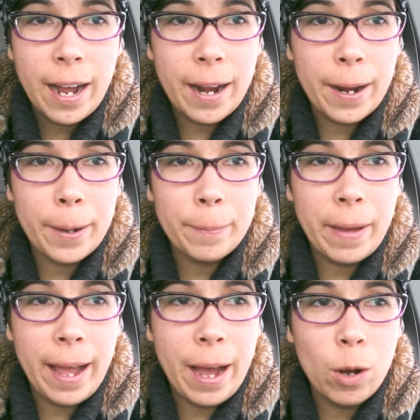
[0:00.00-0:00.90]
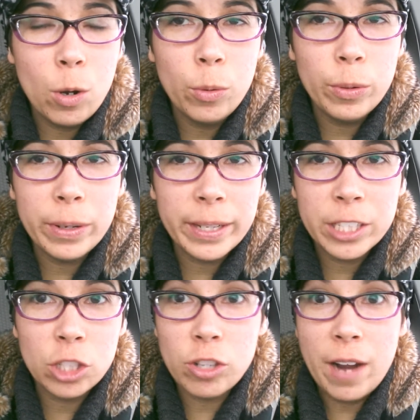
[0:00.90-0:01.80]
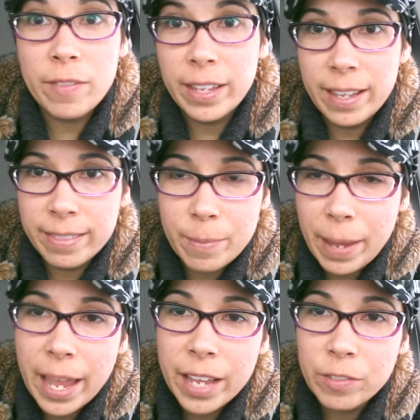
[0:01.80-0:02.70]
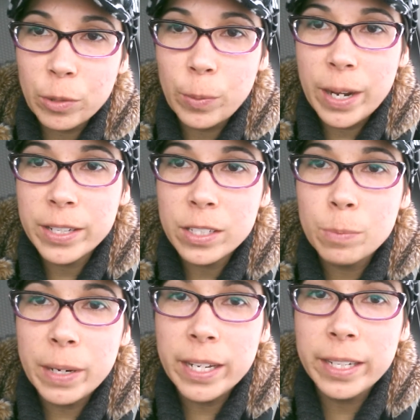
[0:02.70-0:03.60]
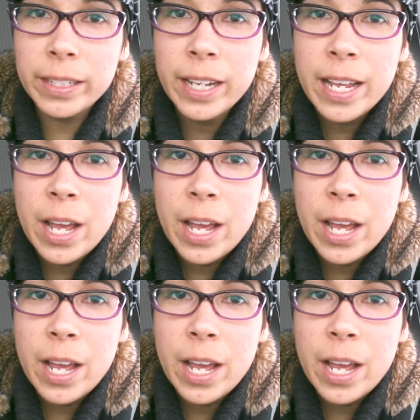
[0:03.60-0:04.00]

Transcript: how extravagant the behavior was, but